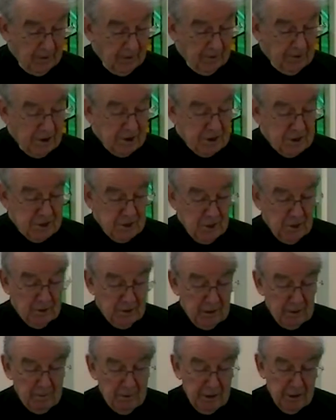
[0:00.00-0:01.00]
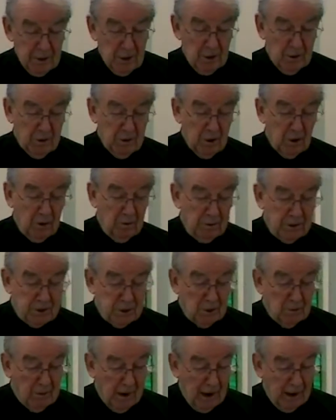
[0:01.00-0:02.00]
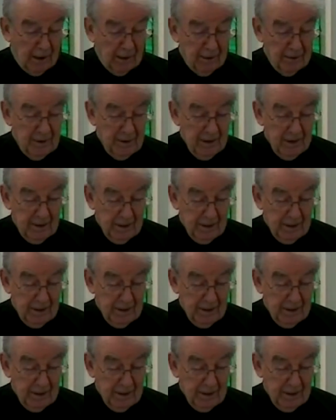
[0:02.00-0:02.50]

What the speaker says: This story we know so well.